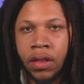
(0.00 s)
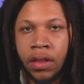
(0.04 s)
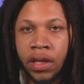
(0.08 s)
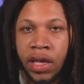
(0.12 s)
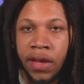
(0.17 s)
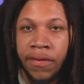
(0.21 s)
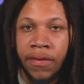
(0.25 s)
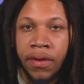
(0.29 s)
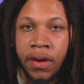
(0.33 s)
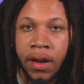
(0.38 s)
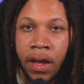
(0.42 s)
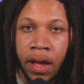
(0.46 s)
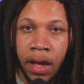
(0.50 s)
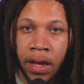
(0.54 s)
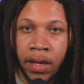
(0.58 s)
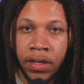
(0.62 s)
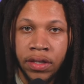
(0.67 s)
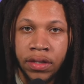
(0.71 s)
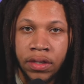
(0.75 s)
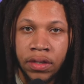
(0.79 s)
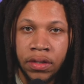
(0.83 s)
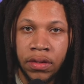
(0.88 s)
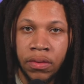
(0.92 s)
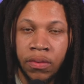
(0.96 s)
leaving
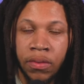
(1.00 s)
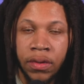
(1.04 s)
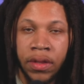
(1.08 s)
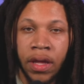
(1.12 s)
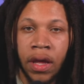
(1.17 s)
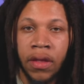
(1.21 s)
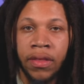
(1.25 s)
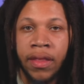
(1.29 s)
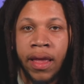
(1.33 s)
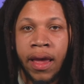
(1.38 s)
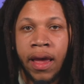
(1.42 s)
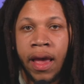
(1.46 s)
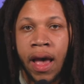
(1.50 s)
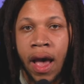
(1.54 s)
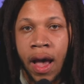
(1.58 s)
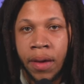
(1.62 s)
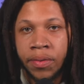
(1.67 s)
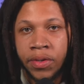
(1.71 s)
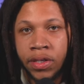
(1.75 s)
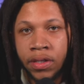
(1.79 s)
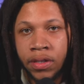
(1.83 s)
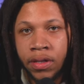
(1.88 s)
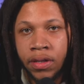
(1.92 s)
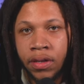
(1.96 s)
us without that
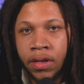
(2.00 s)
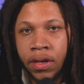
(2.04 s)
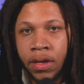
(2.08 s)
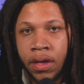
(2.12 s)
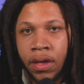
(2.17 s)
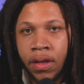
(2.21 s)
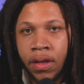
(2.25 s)
option